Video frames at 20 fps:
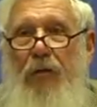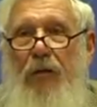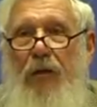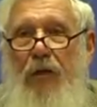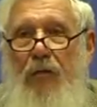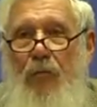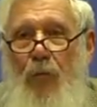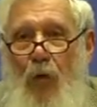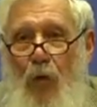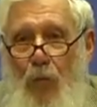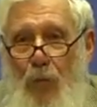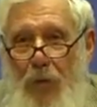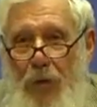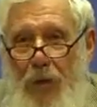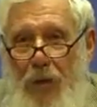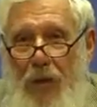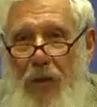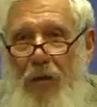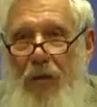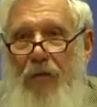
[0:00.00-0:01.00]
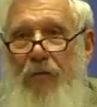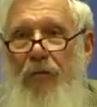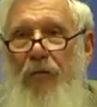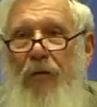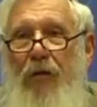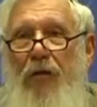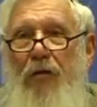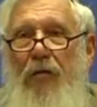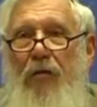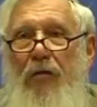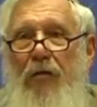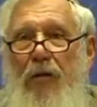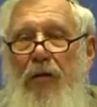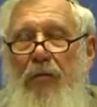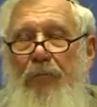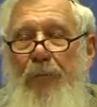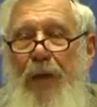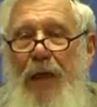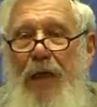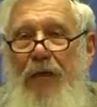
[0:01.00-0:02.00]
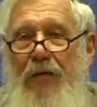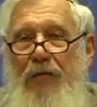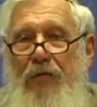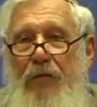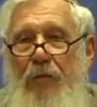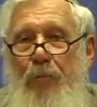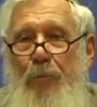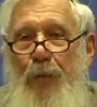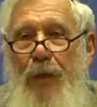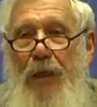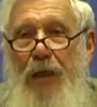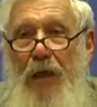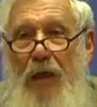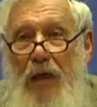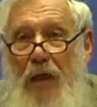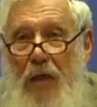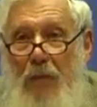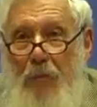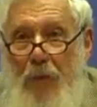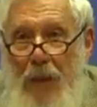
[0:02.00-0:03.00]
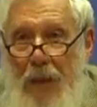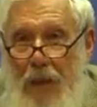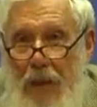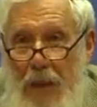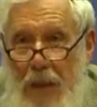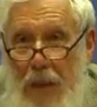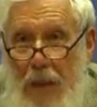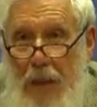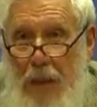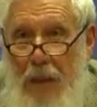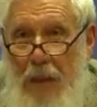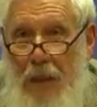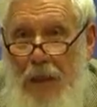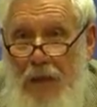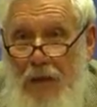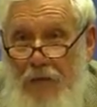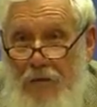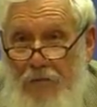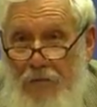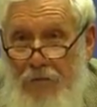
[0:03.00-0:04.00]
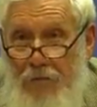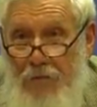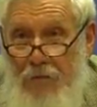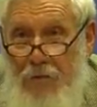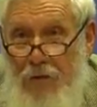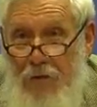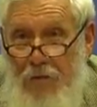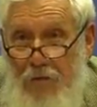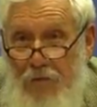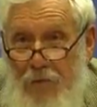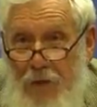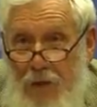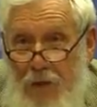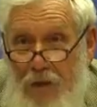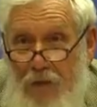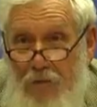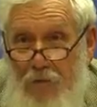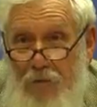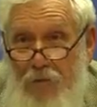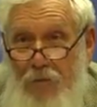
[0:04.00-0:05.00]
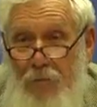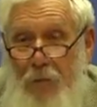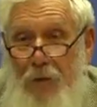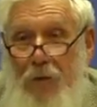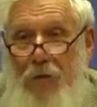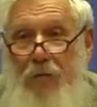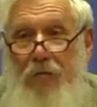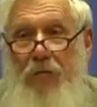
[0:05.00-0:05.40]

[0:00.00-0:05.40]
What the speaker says: They mobilized, they amassed a big army, and as a result of that there was peace.